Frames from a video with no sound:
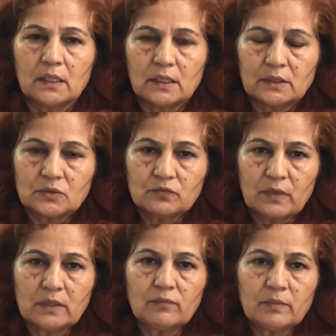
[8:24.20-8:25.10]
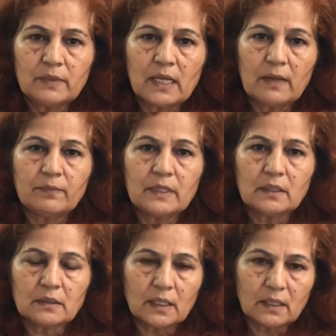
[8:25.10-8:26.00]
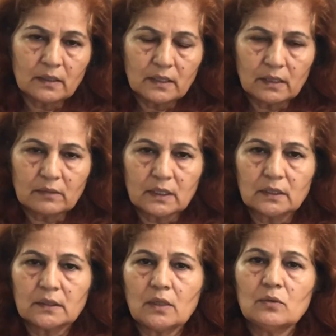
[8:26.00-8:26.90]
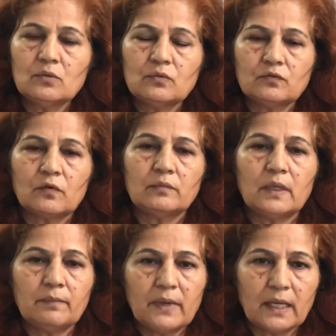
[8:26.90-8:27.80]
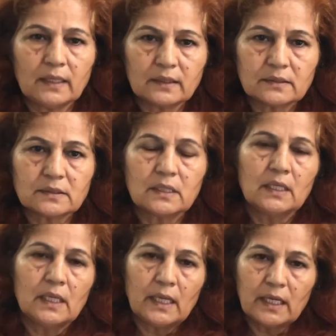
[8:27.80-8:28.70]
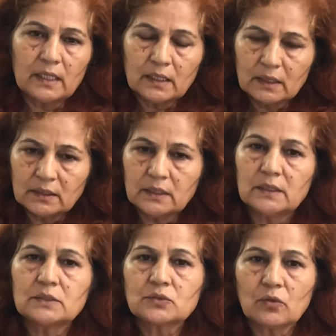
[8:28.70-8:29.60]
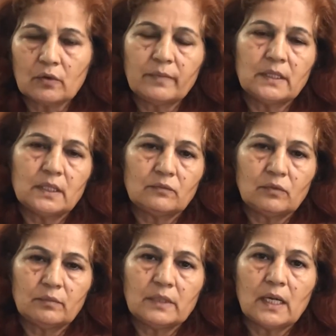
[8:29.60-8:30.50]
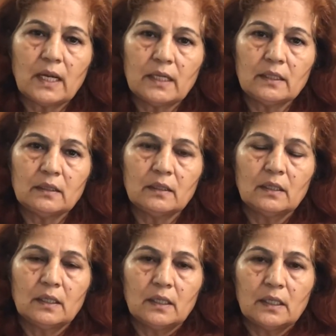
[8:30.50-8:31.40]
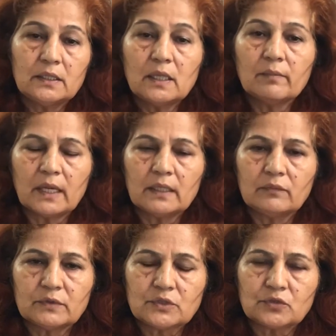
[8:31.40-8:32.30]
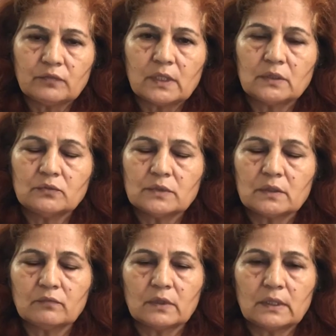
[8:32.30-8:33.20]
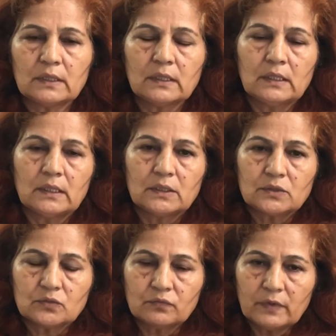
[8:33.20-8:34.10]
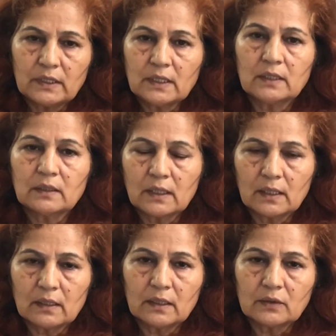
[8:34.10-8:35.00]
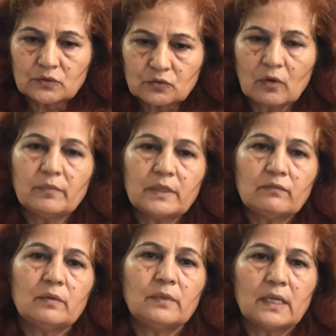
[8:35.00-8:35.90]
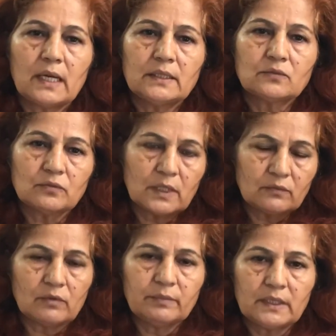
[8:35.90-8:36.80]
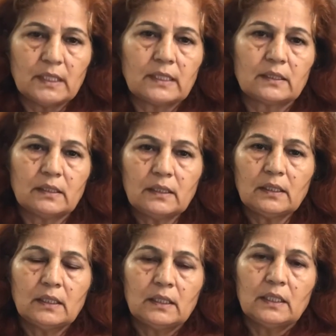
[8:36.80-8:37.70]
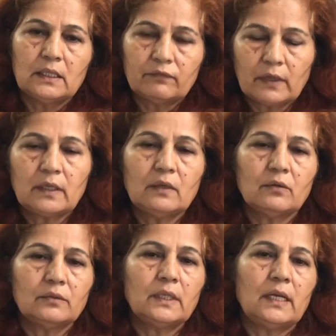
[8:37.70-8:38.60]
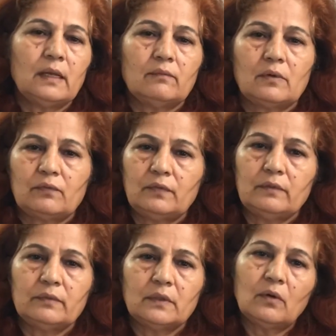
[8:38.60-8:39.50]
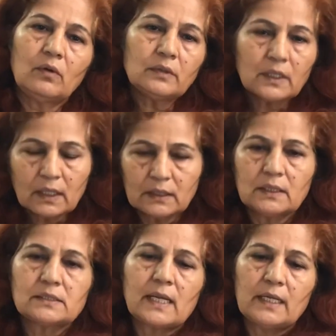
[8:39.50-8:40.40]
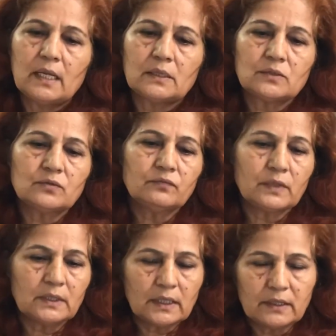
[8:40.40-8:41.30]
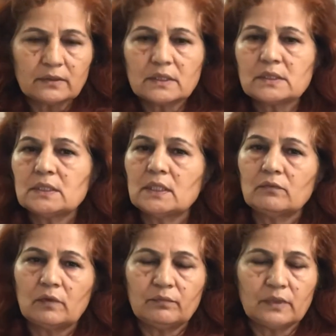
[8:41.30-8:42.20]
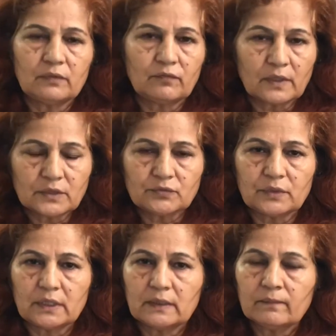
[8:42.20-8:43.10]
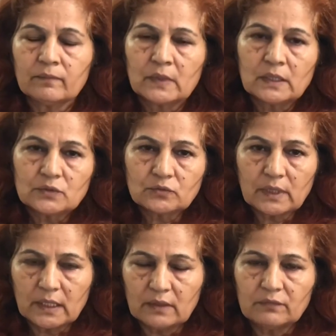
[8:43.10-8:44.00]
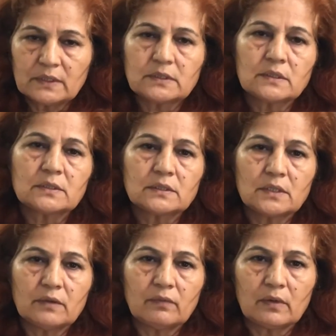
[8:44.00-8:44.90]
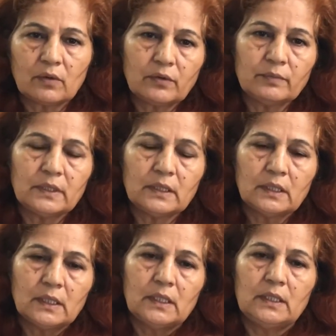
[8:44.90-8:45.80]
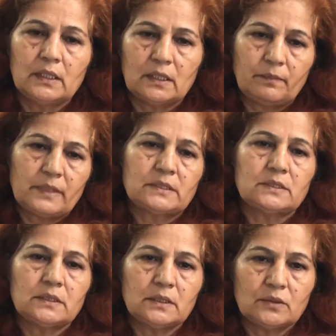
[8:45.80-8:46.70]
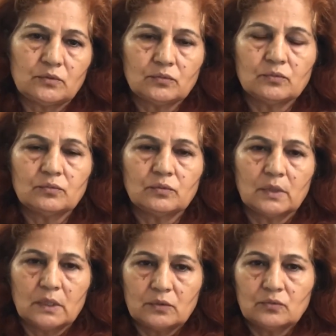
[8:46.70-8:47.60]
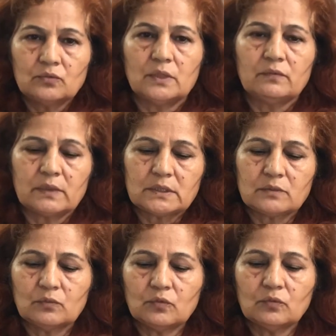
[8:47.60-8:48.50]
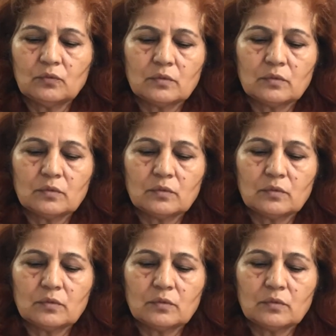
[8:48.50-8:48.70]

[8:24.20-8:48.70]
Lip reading: so what will be happening, they have taken the loan from the banks, and their installment that will be high, EMI which we are using word. So when their installment will be high, so that will be directly affecting on their level of living. On the other side also, when the interest rate will be fluctuating, so the investors, they will not be in a capacity to invest more